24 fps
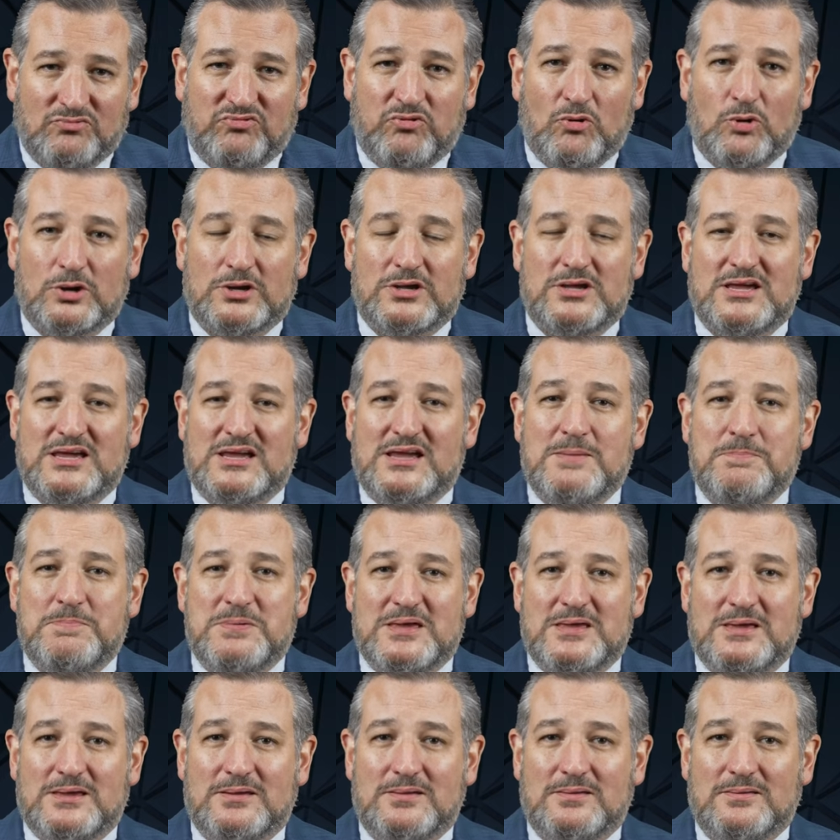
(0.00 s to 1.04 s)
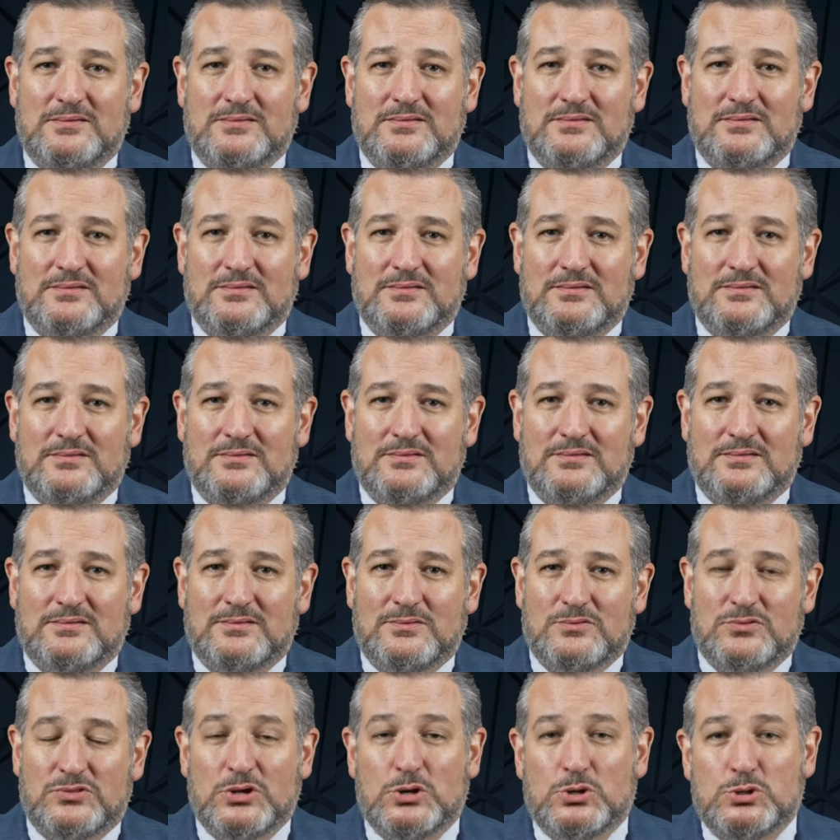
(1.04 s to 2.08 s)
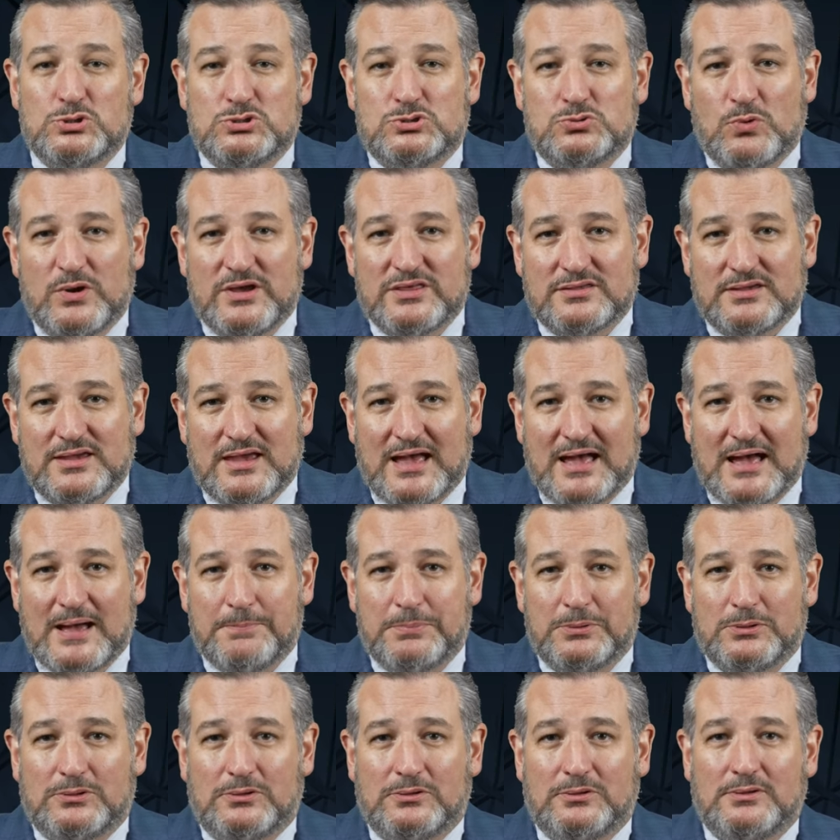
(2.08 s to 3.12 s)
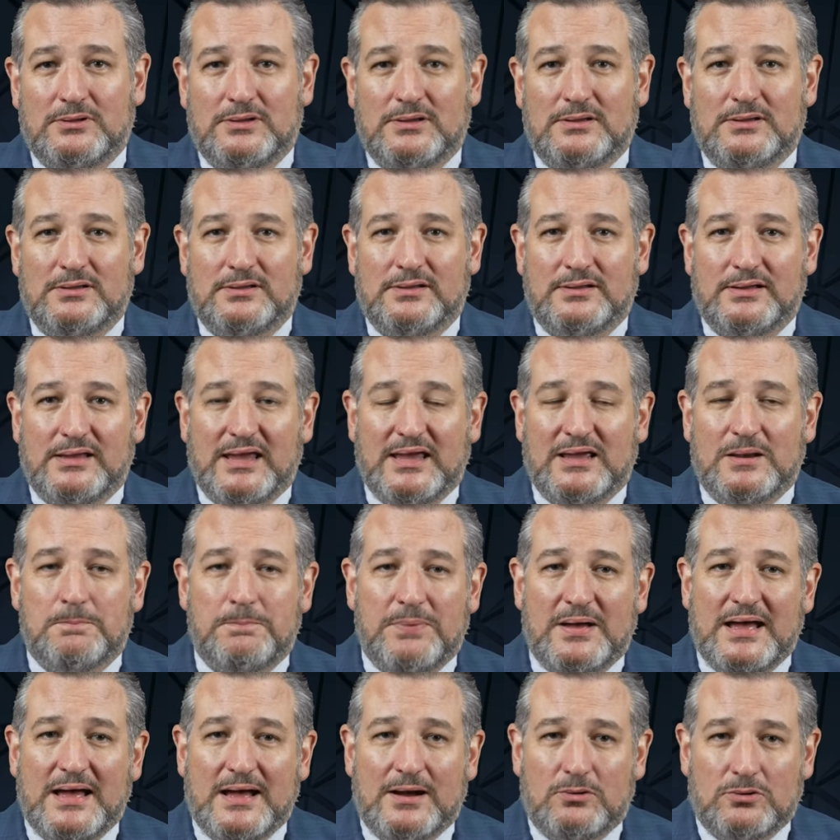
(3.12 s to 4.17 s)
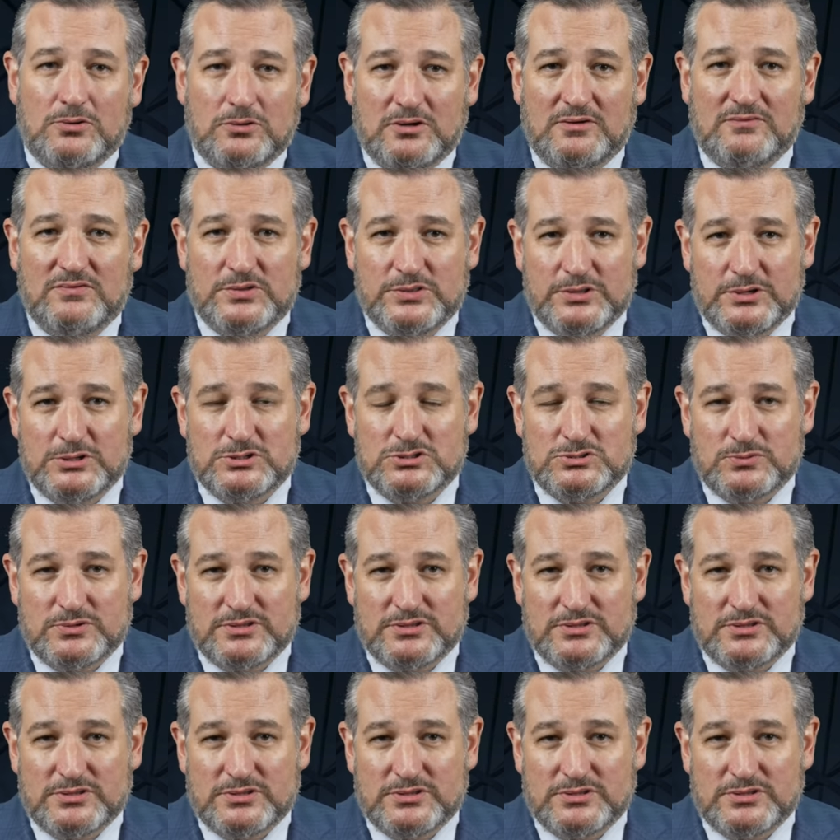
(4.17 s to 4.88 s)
for keeping those with capital in power over those